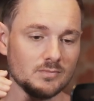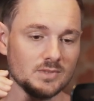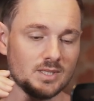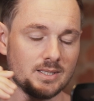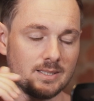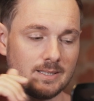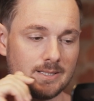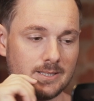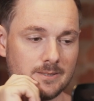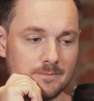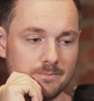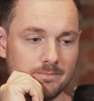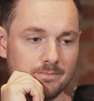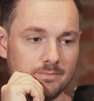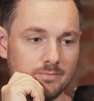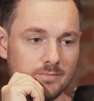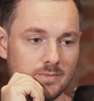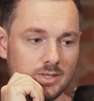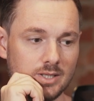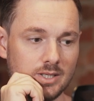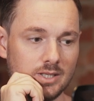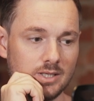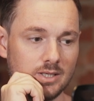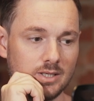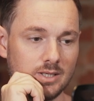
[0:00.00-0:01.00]

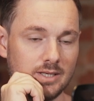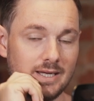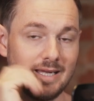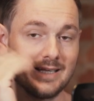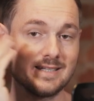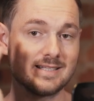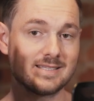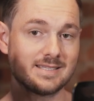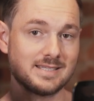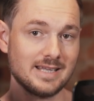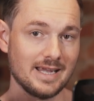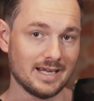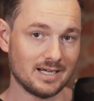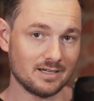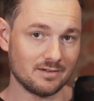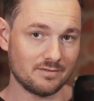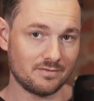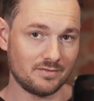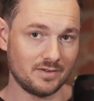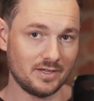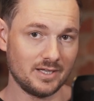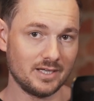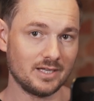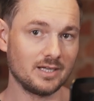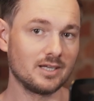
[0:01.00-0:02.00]
And second
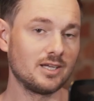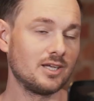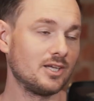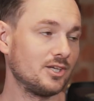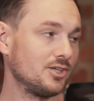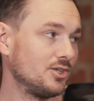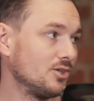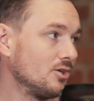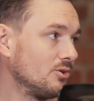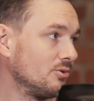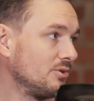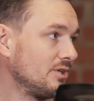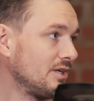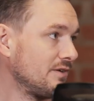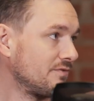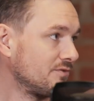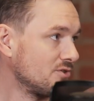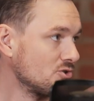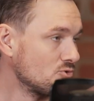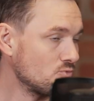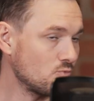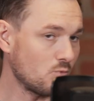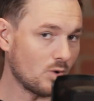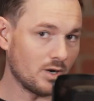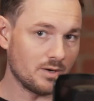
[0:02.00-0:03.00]
thing, you only have
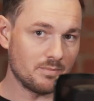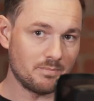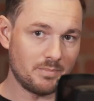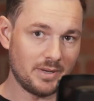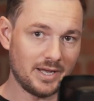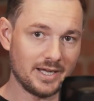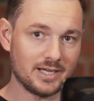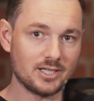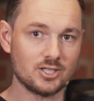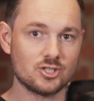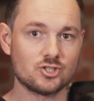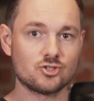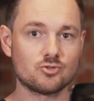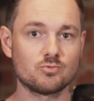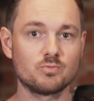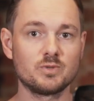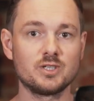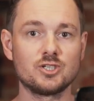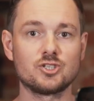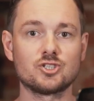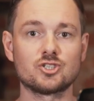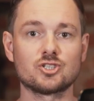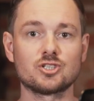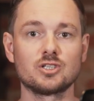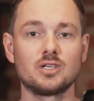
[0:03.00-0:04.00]
this one package
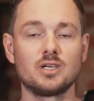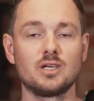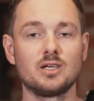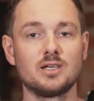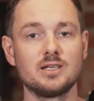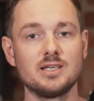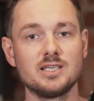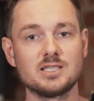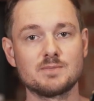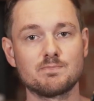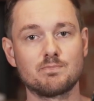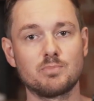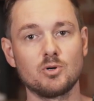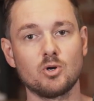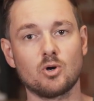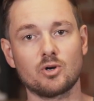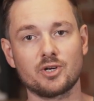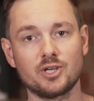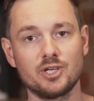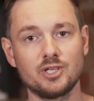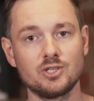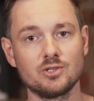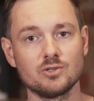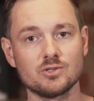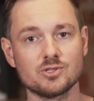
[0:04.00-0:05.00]
which is
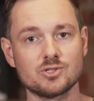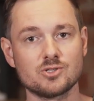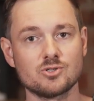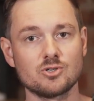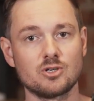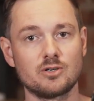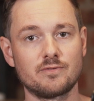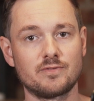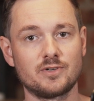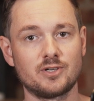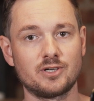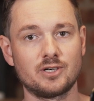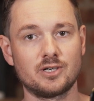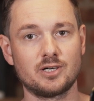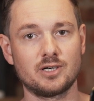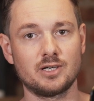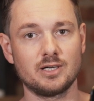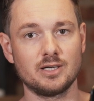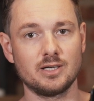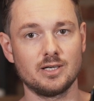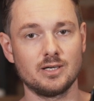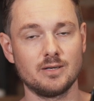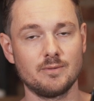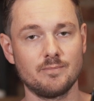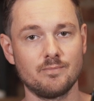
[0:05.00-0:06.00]
blocking your server
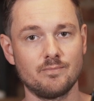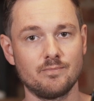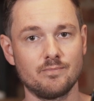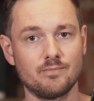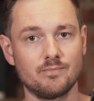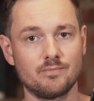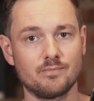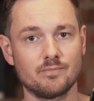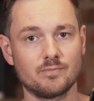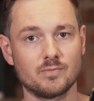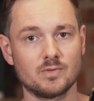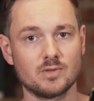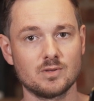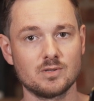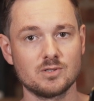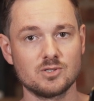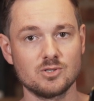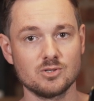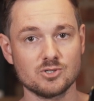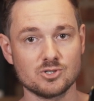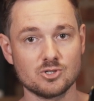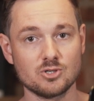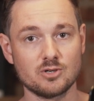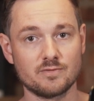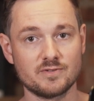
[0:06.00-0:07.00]

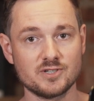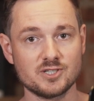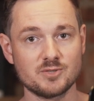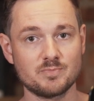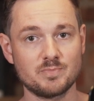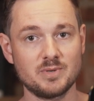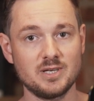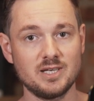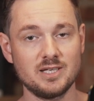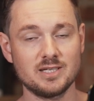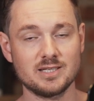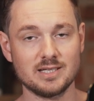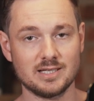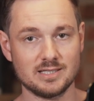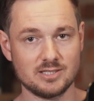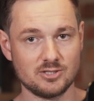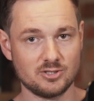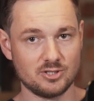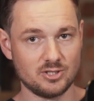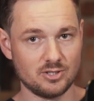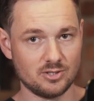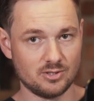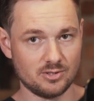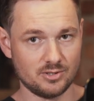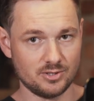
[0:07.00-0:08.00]
speed,
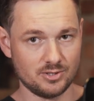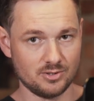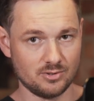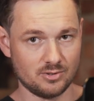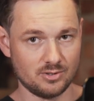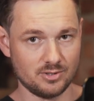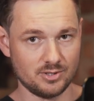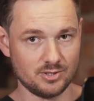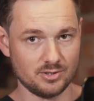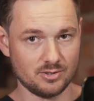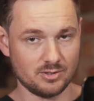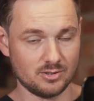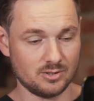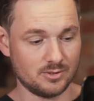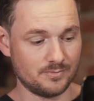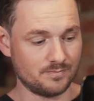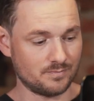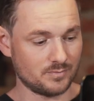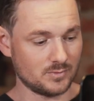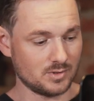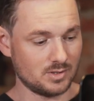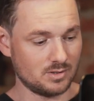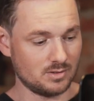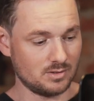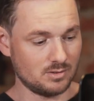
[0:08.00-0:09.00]
your
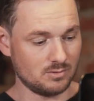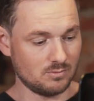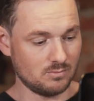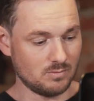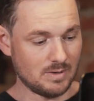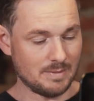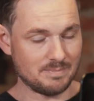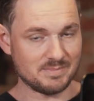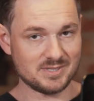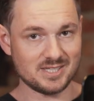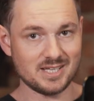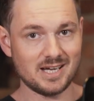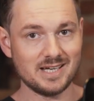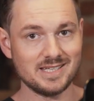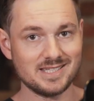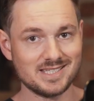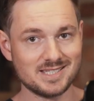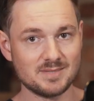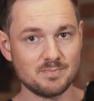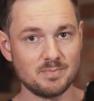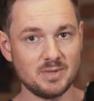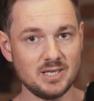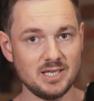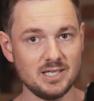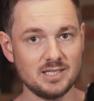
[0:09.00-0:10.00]
website
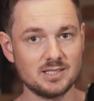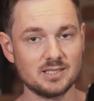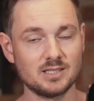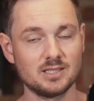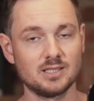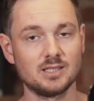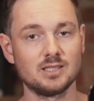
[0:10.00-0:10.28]
speed,